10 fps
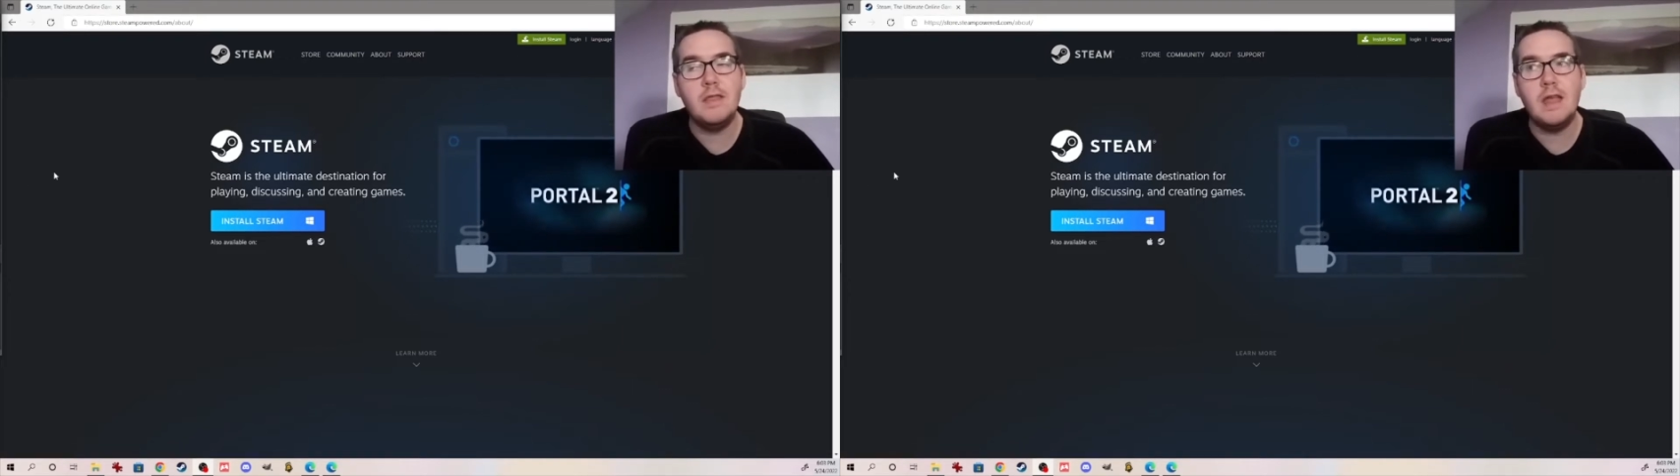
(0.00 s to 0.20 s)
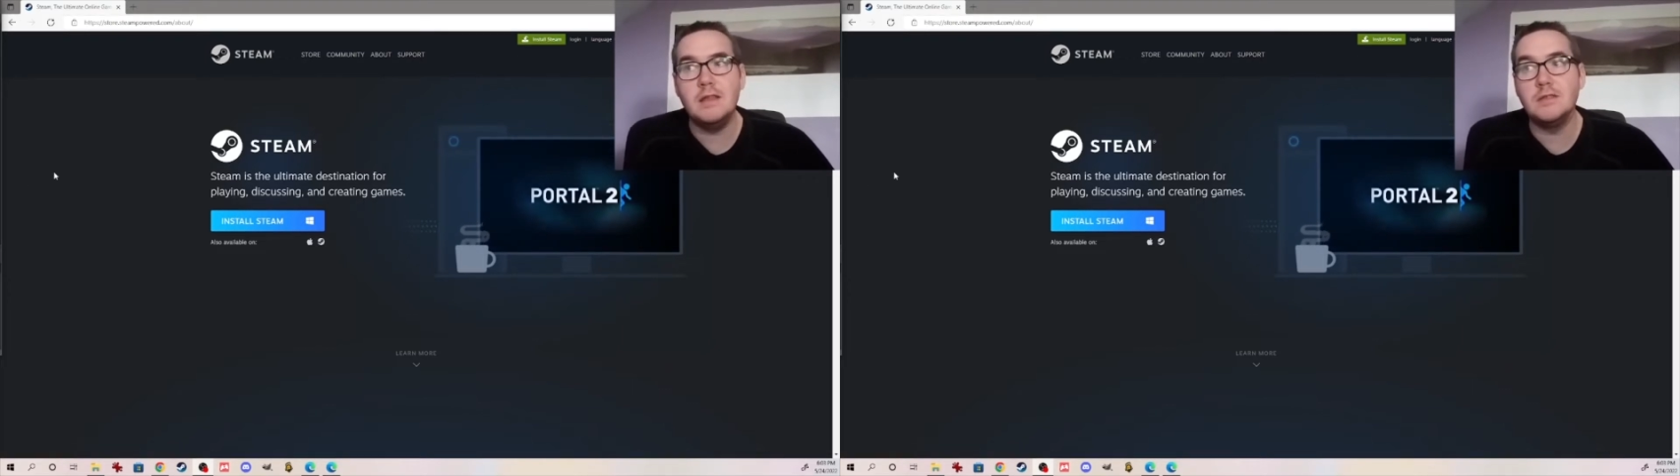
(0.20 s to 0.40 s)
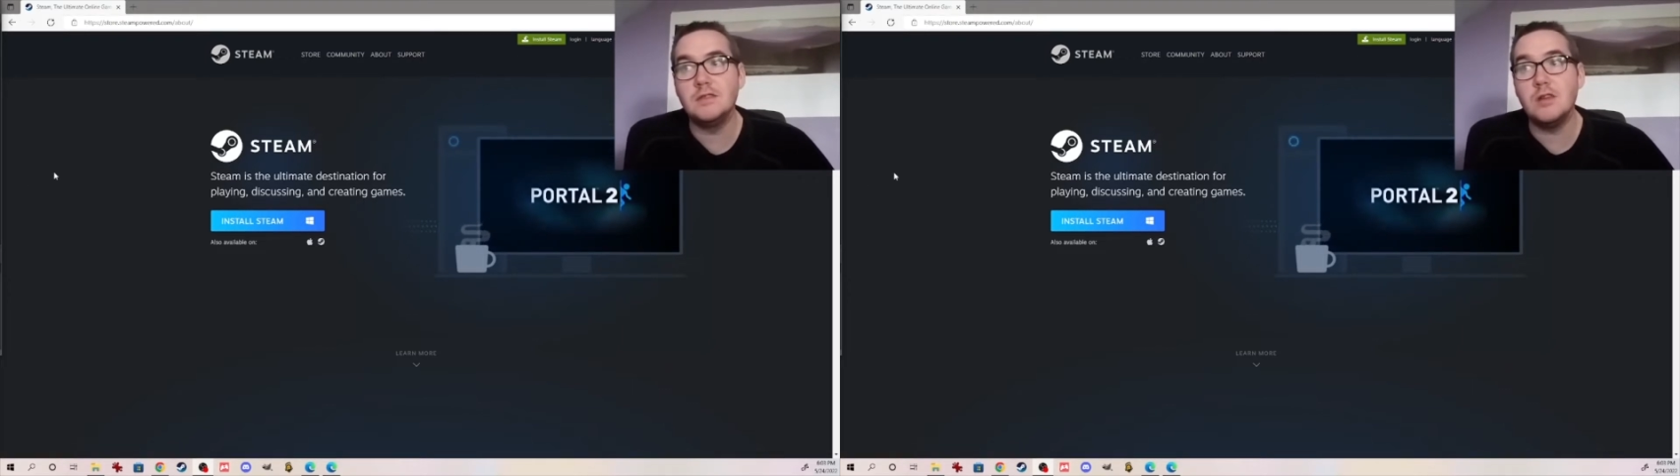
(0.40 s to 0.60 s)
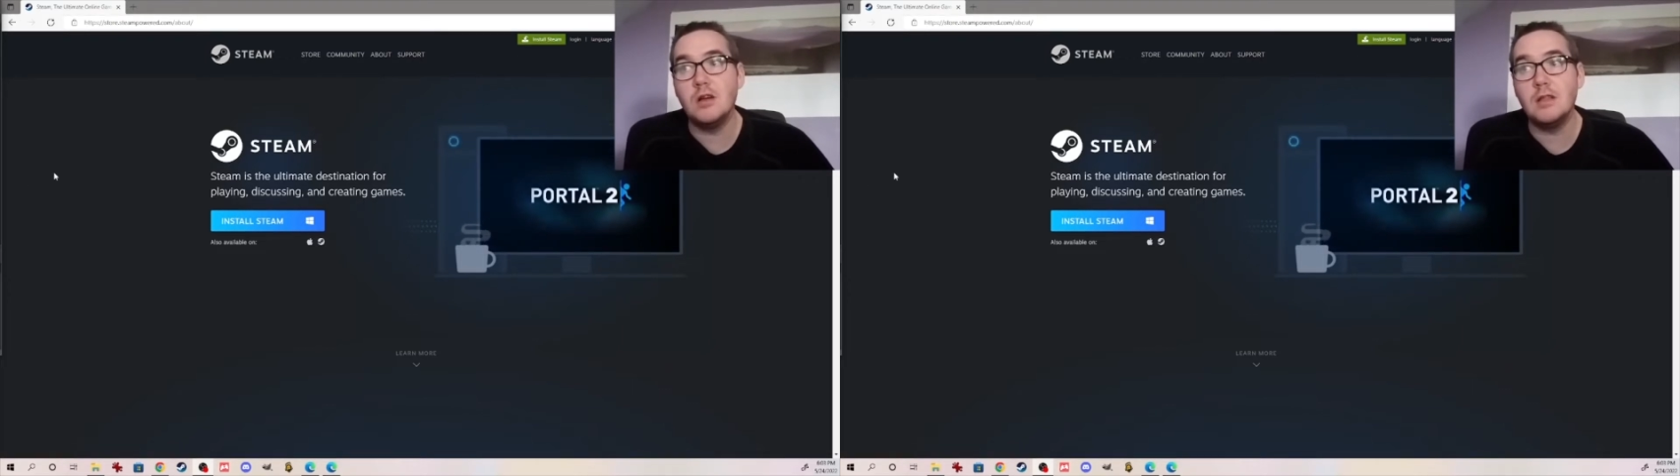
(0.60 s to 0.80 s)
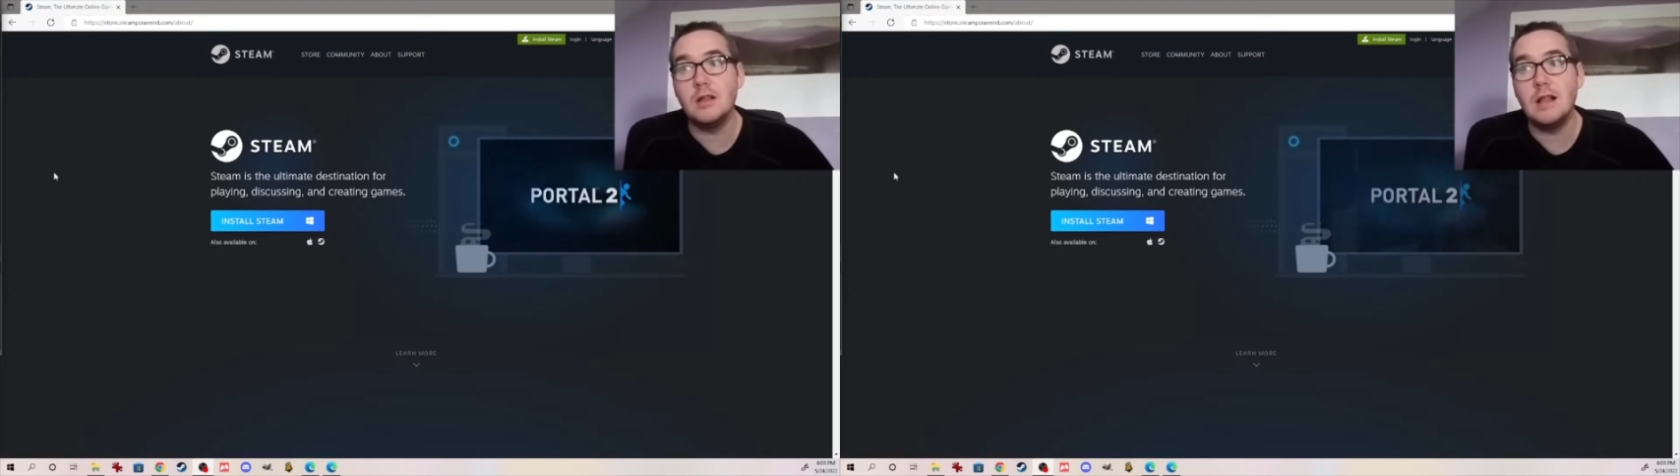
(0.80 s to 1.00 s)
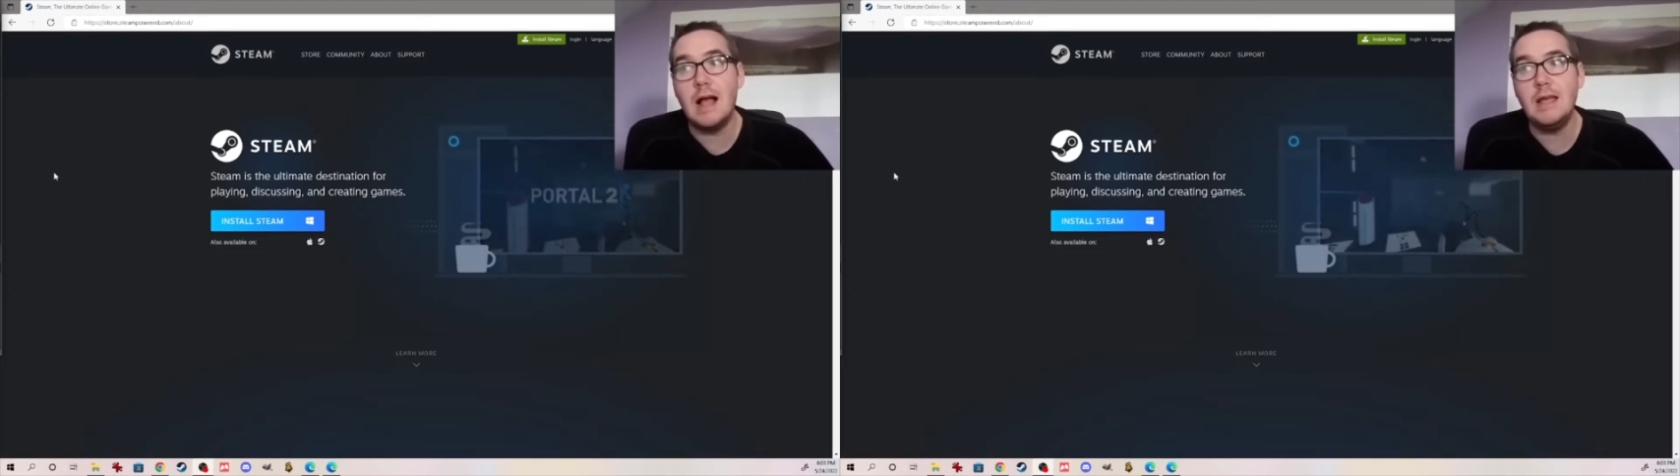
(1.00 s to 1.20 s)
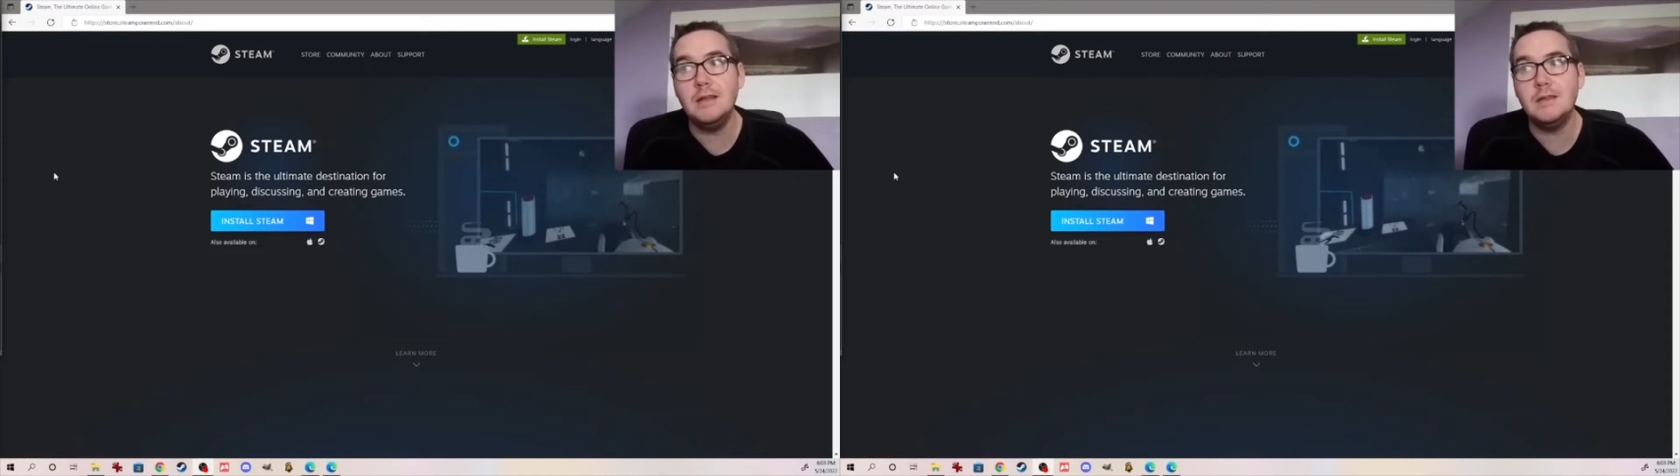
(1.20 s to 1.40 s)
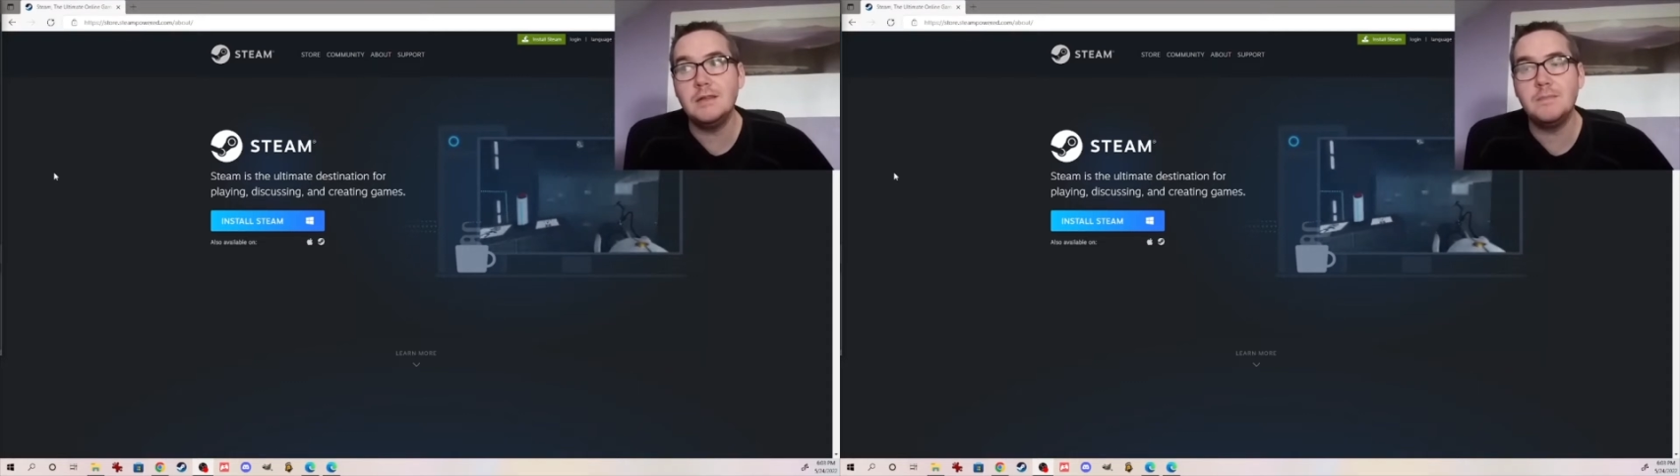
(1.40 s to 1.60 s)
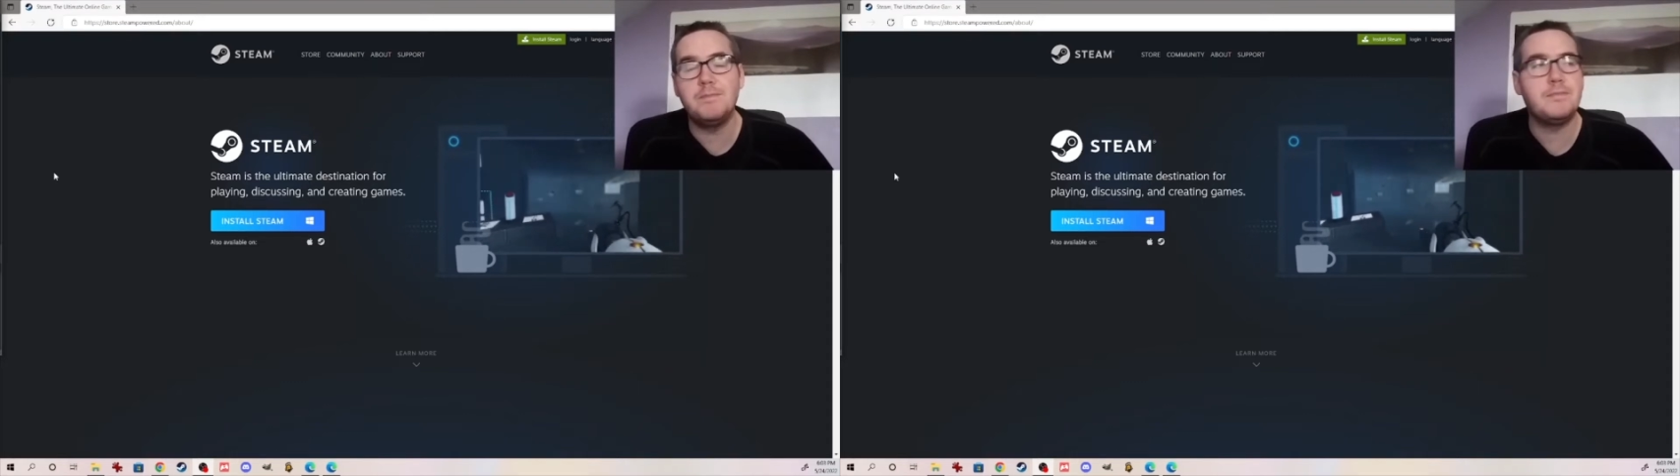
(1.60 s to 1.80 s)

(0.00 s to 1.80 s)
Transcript: then install the client,